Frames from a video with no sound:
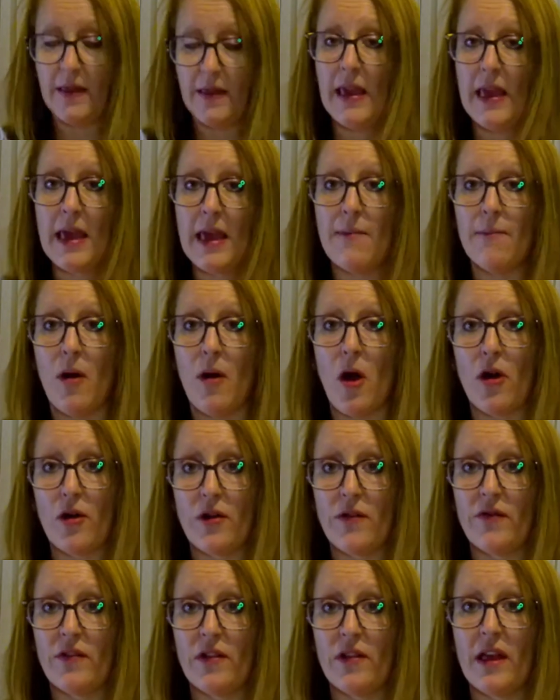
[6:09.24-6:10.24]
in part
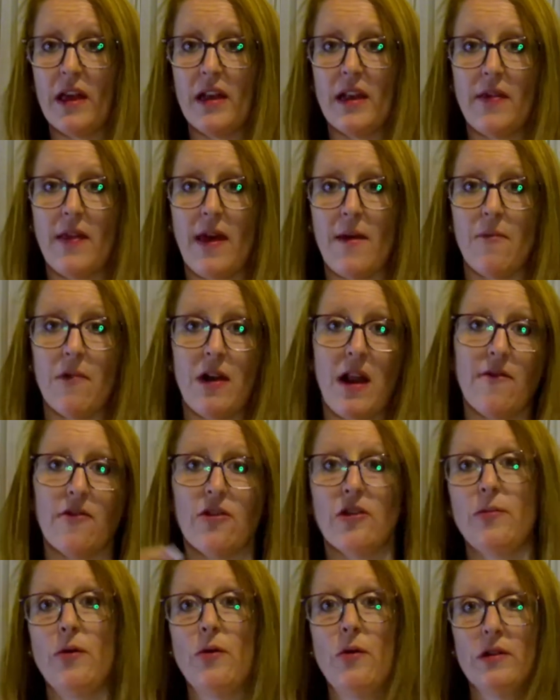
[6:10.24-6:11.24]
of the lid, and then whenever you
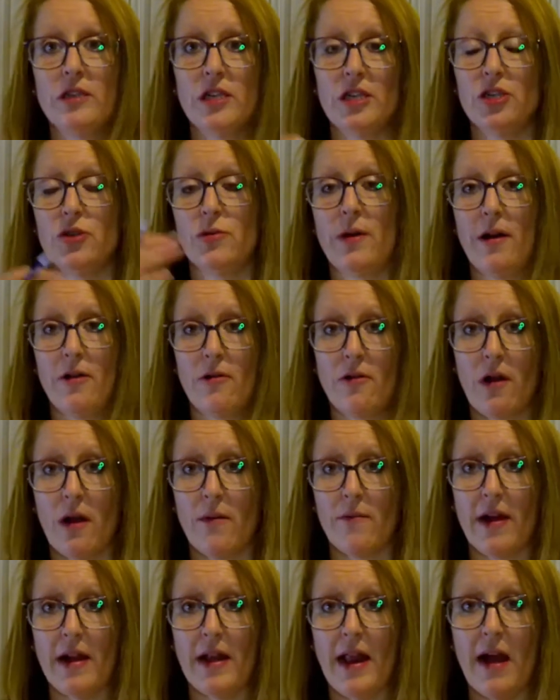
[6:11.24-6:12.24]
pull a tissue out, it'll come
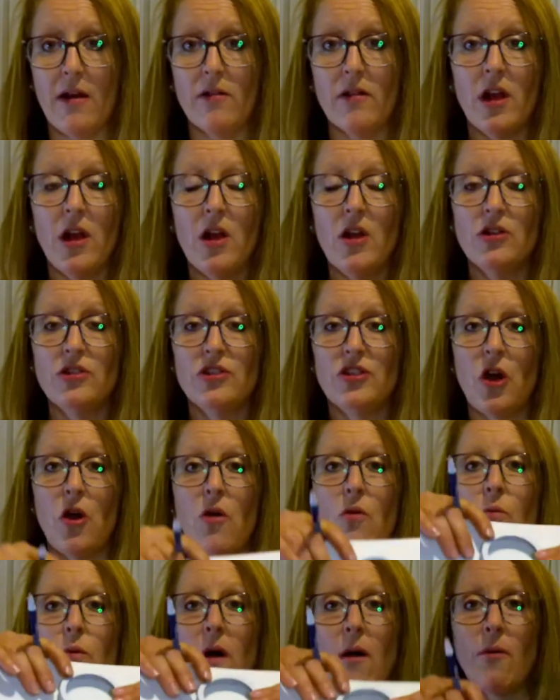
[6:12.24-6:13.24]
right out. So
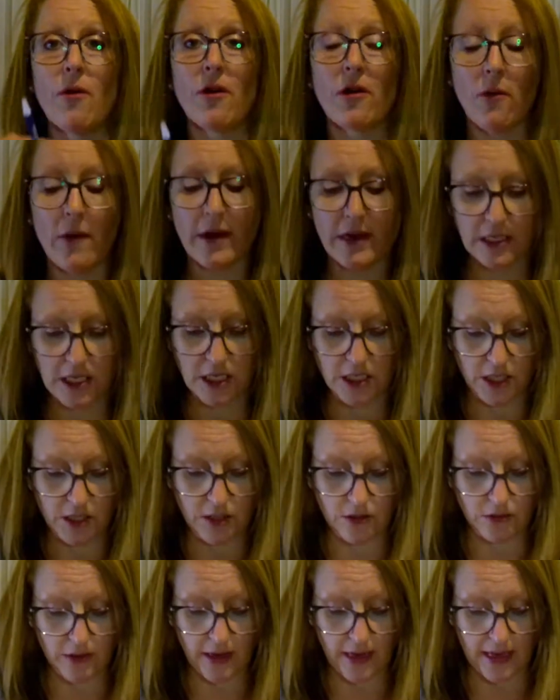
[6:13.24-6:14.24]
what we're going to
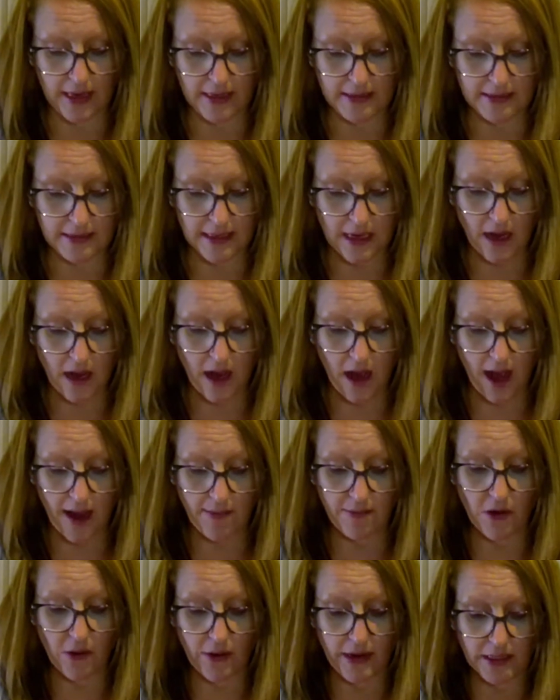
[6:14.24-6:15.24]
do is I'm
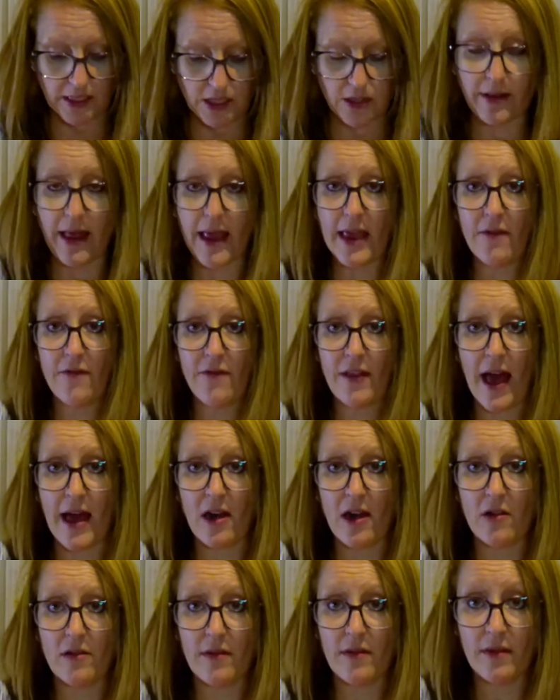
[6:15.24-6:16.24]
going to lay it flat
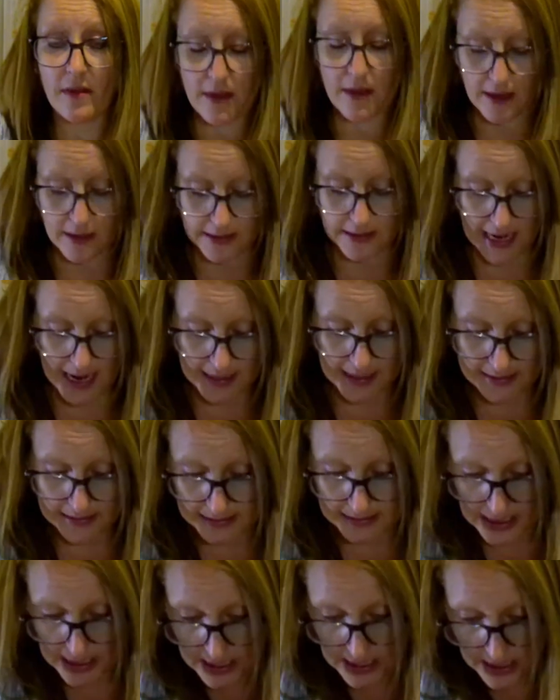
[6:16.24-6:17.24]
on the desk.
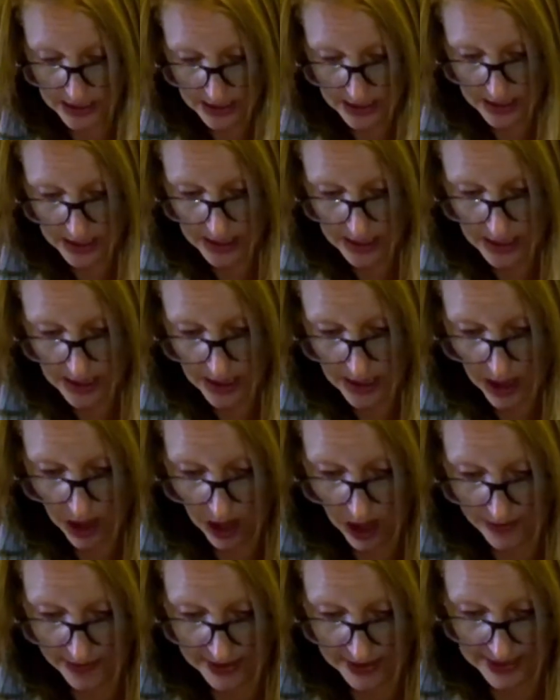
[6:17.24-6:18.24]

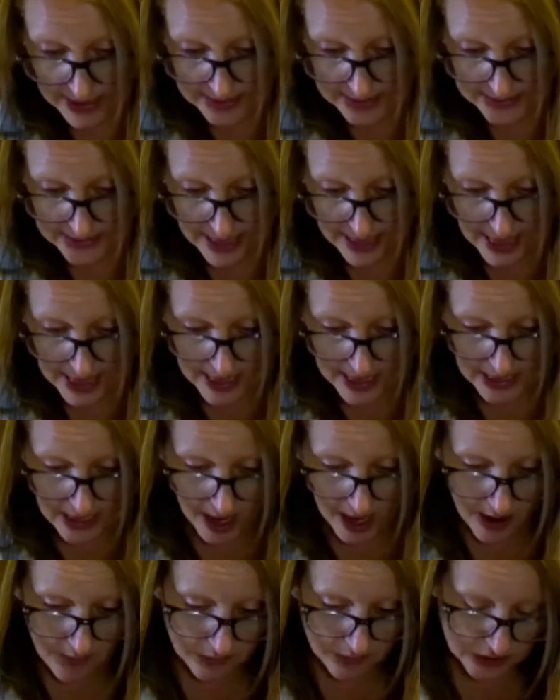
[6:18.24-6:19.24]
On the inside,
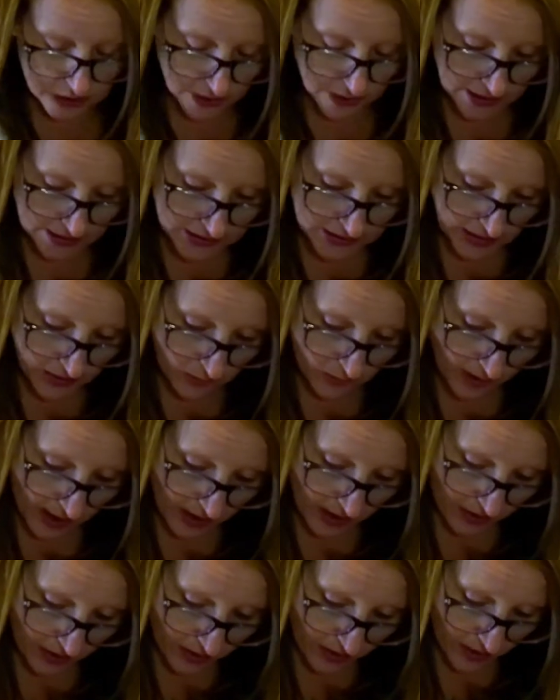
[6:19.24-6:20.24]
I will trace it with
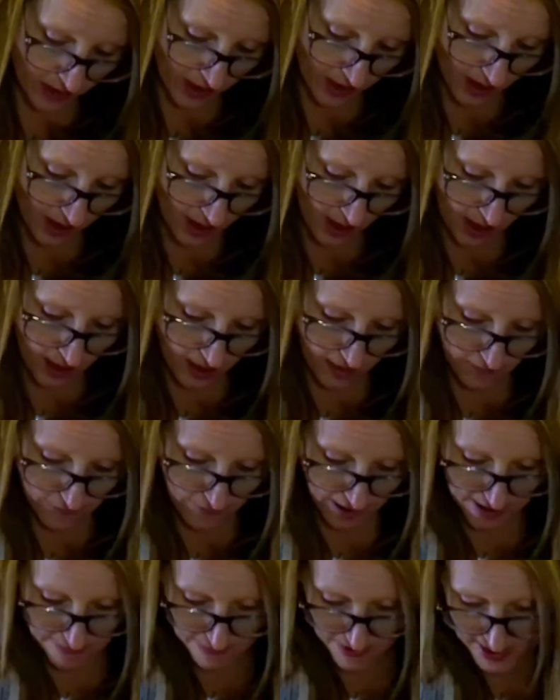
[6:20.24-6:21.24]

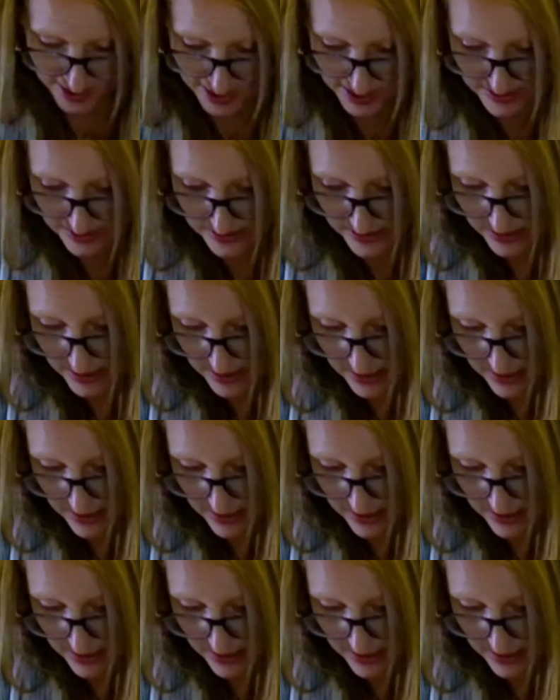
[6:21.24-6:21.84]
my pen,